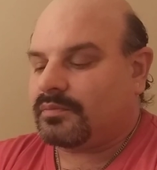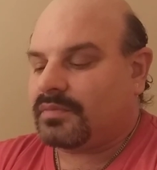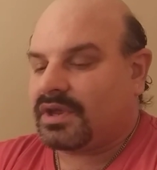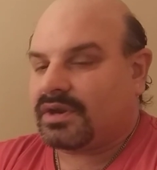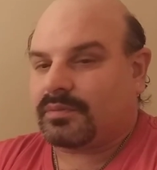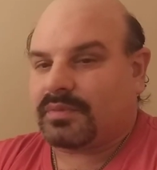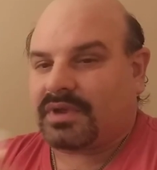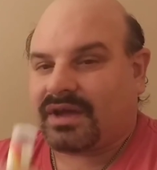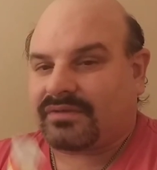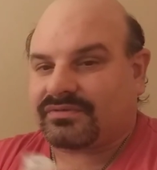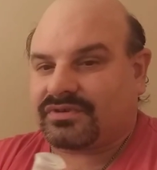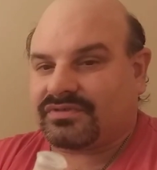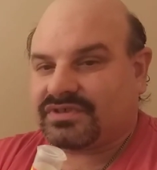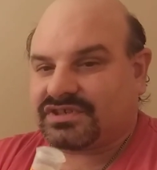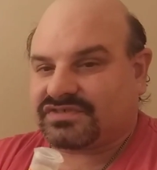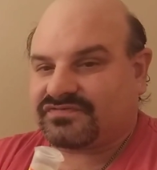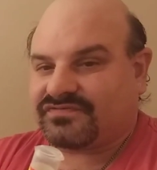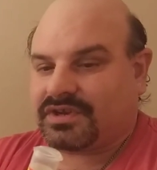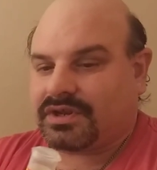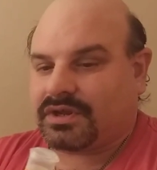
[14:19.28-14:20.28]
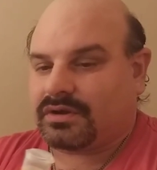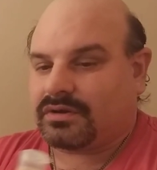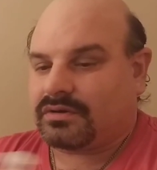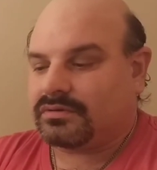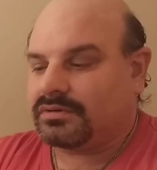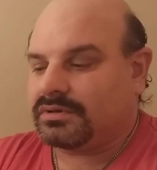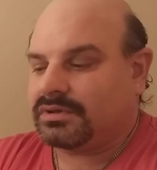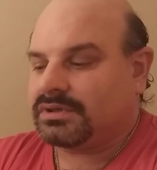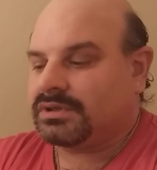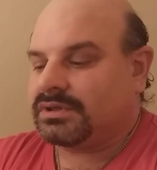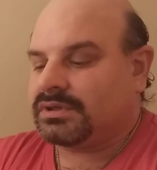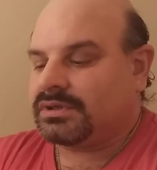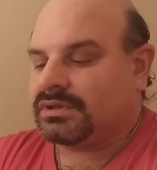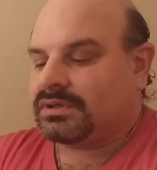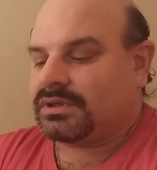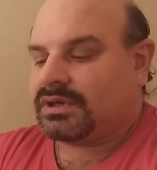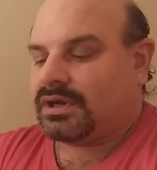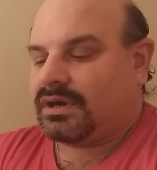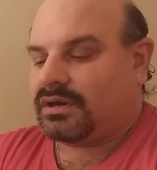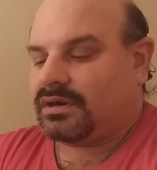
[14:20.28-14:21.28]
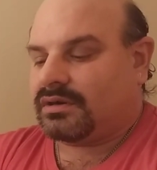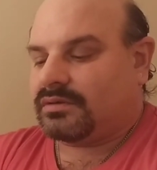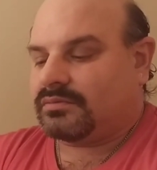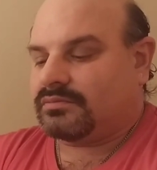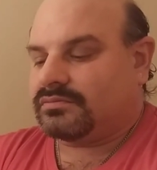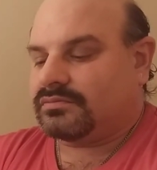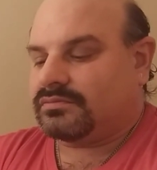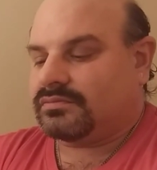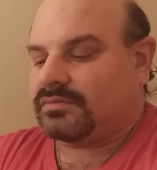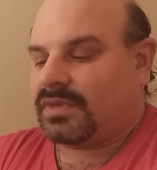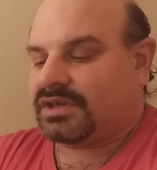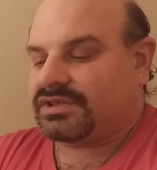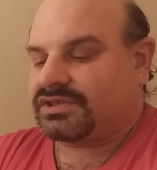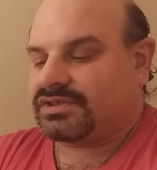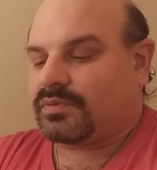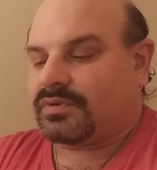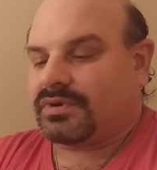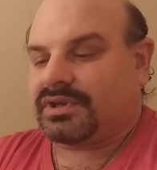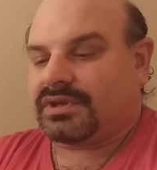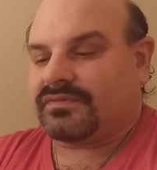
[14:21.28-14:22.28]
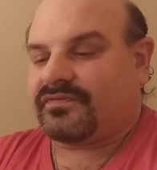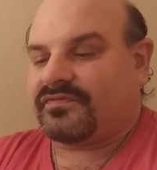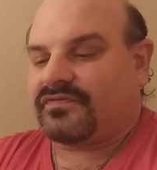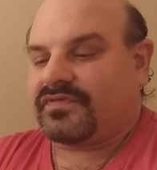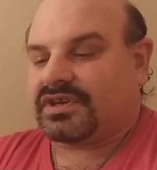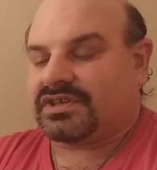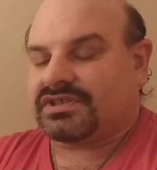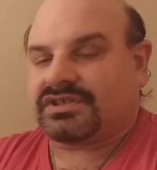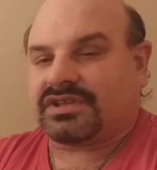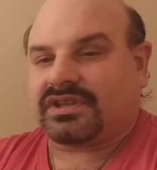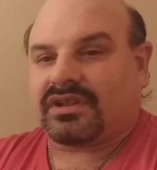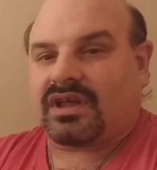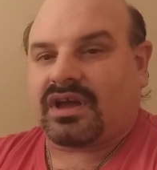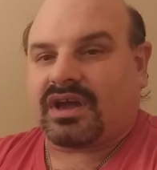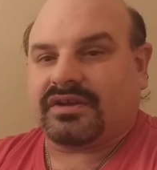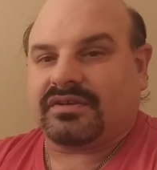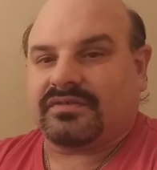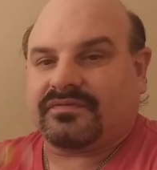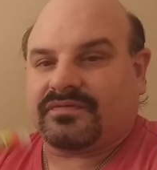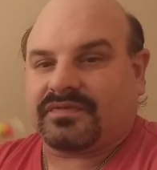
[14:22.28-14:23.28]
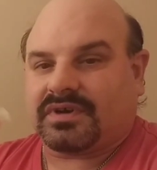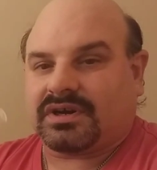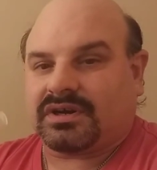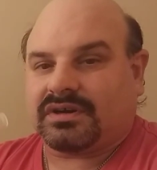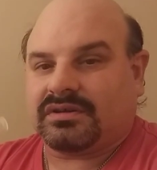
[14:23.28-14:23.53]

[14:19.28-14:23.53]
It'll be after this video. I just wanted to finish the line of